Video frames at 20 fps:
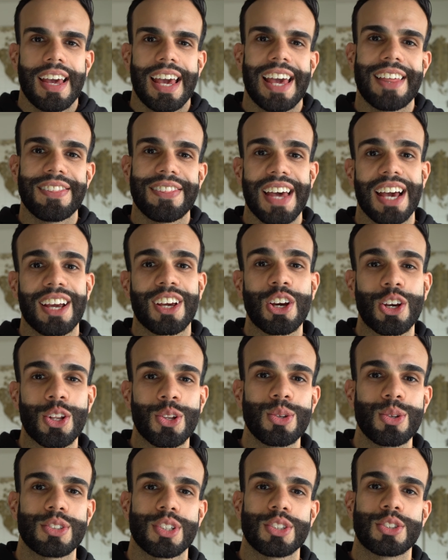And that
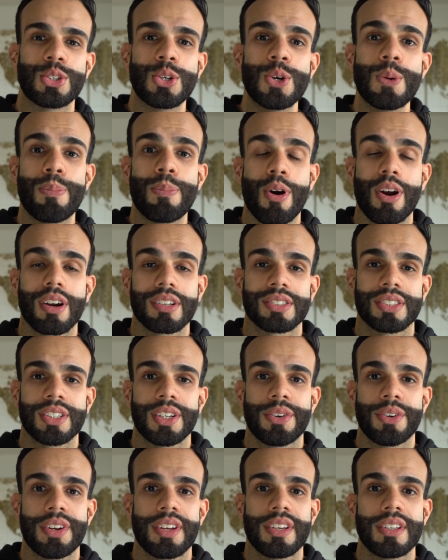concludes the 2-part
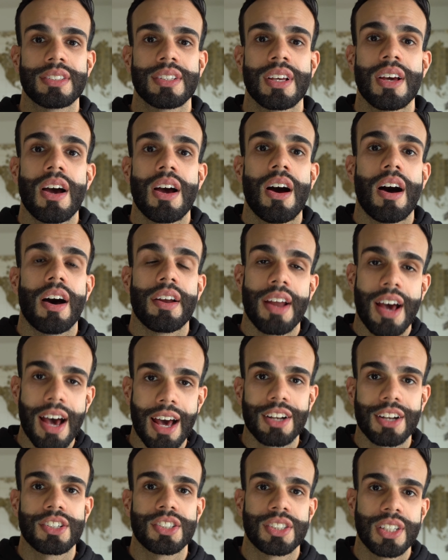series on how
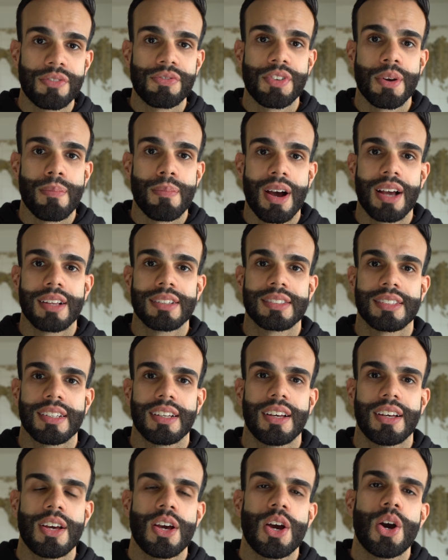to shift your
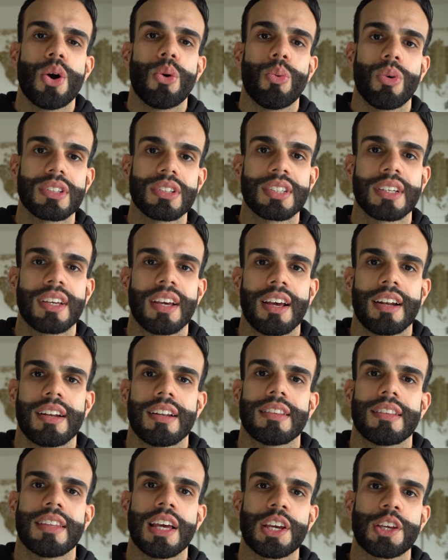mindset. Once again,
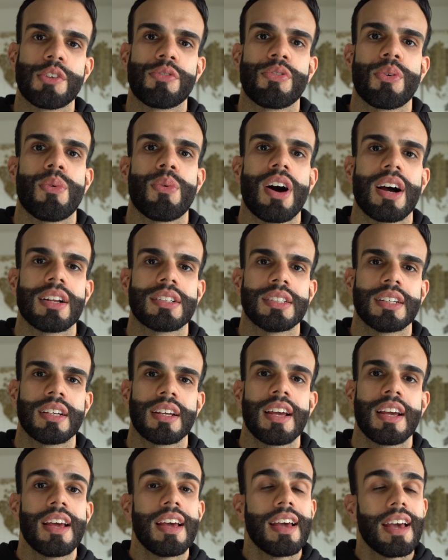thank you for
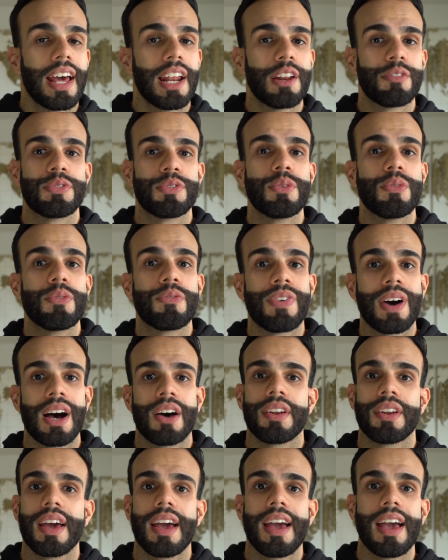watching. And if you
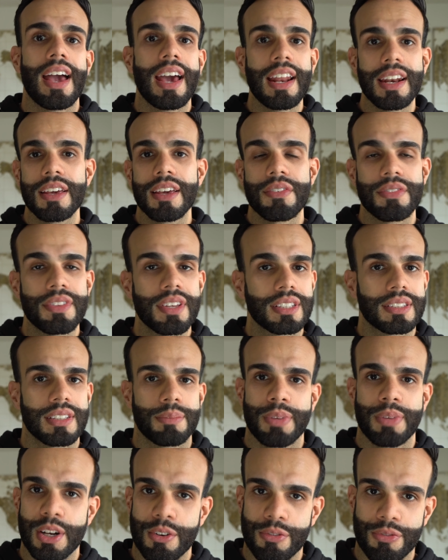found any of this
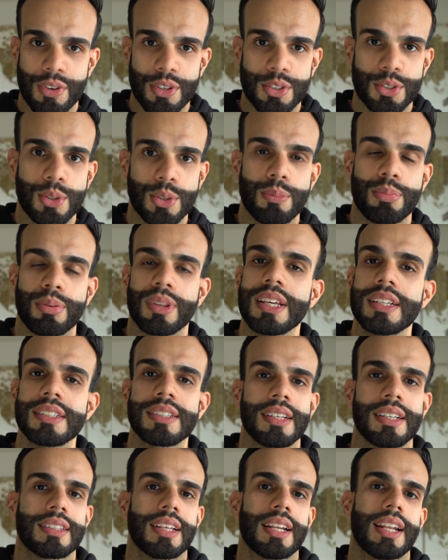beneficial, please
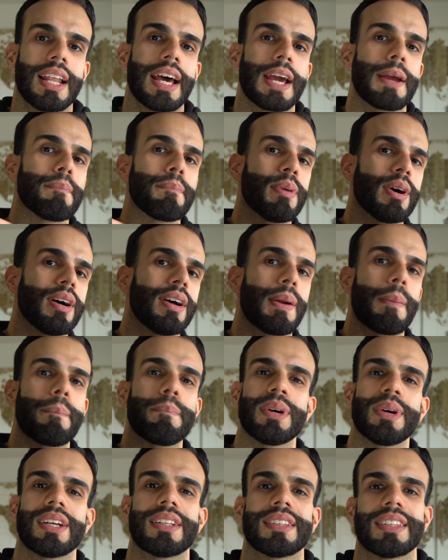hit the like button, a
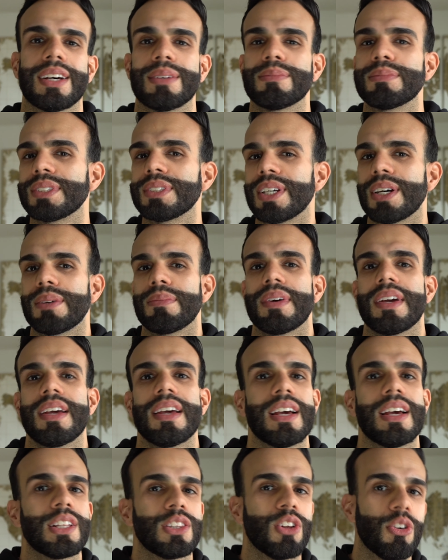big thumbs up.
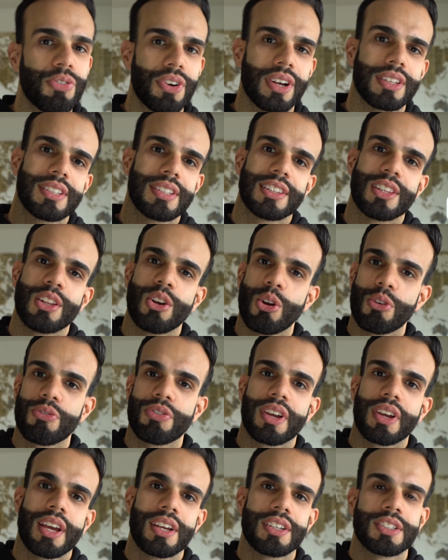Don't forget to hit the
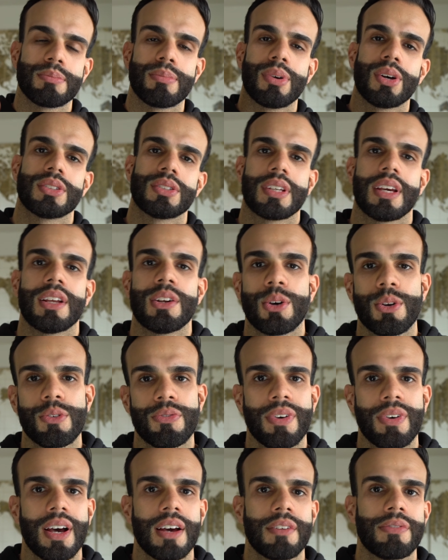notification bell to get
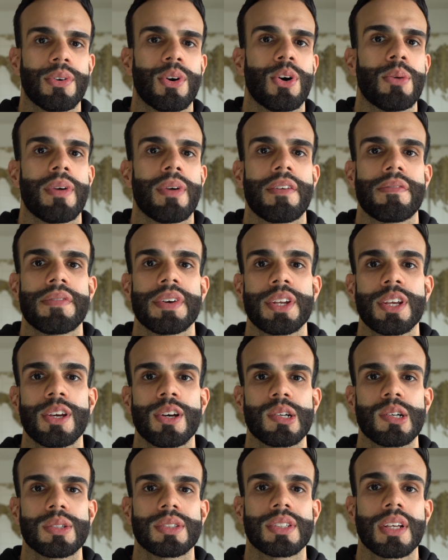notified for all my
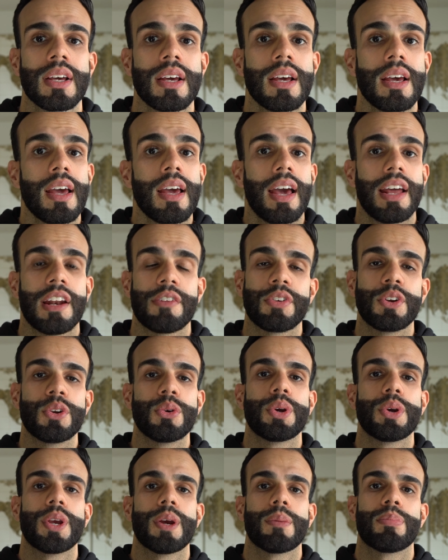videos. And if you're new
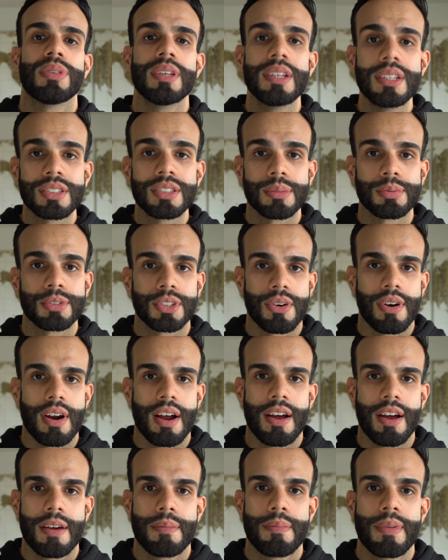here, please
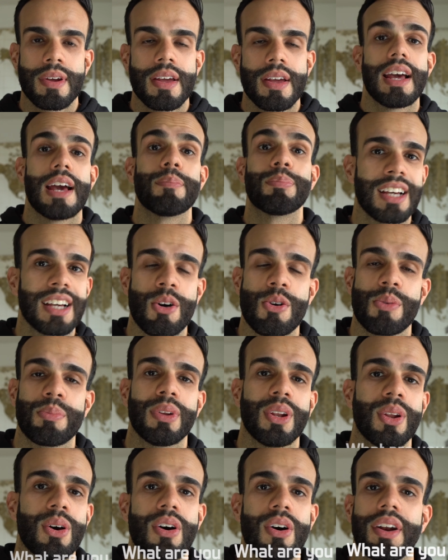subscribe and comment
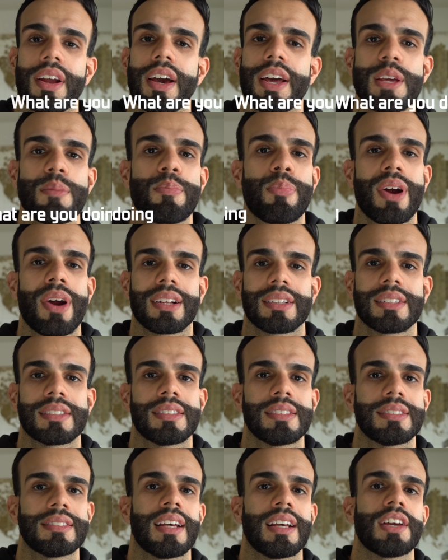below on any
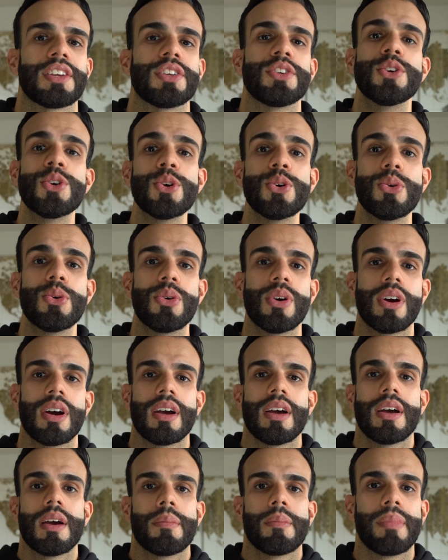practices that you
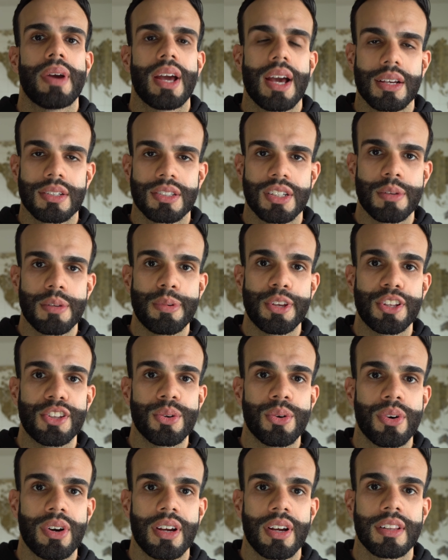may actually be
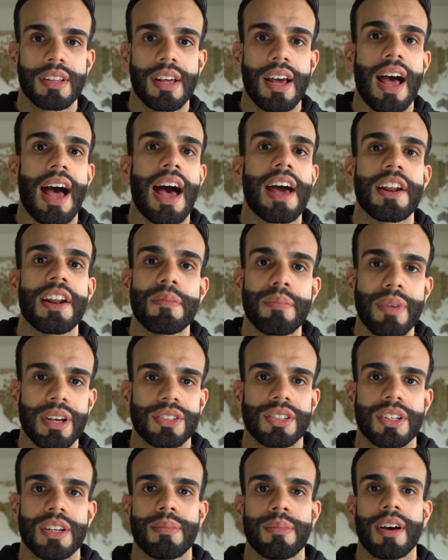doing that I didn't
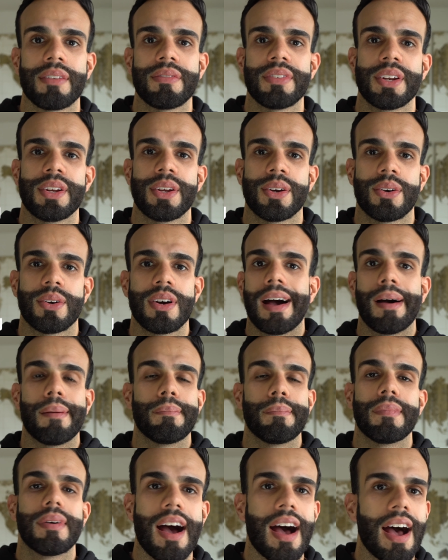mention in my video.
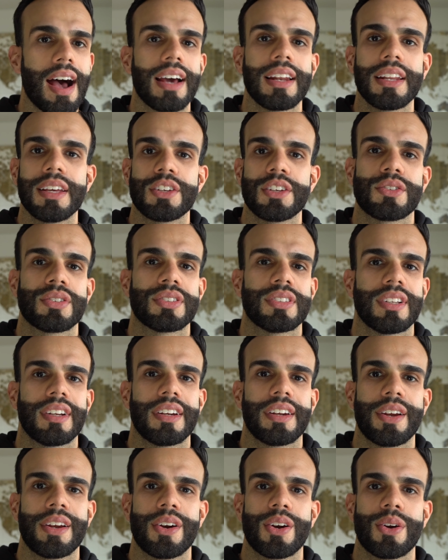I'm highly interested in
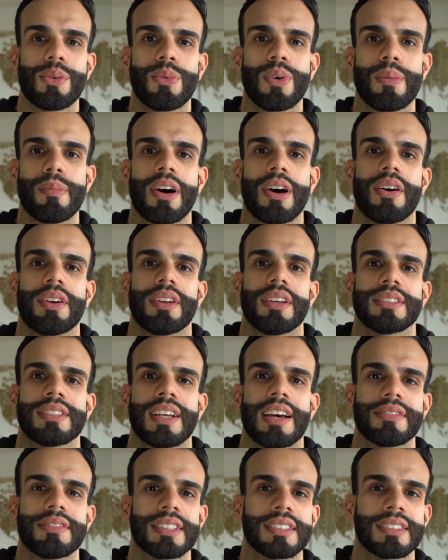hearing what my audience
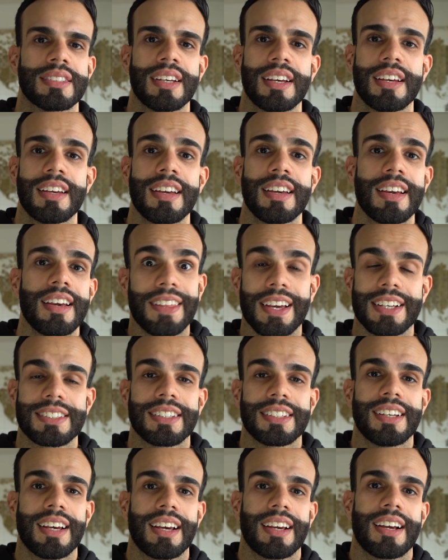have to say. Thanks
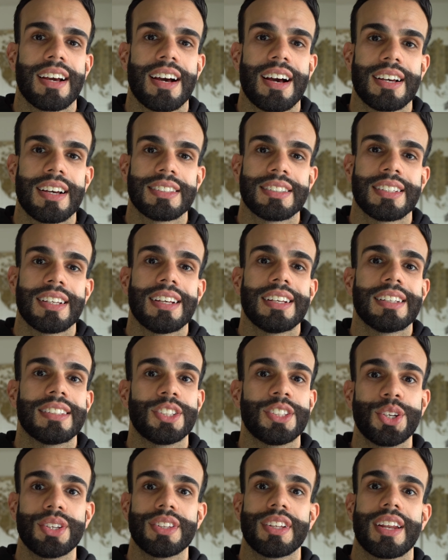again, guys.
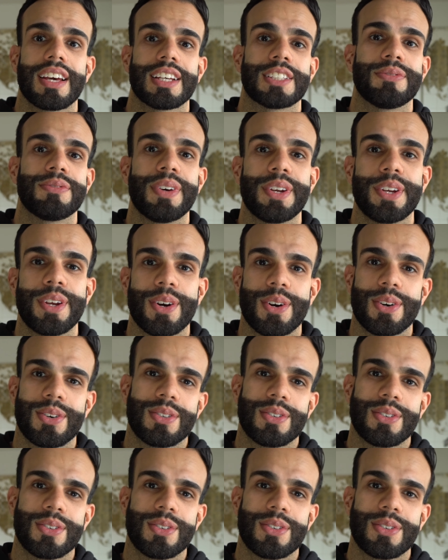See you in the next video.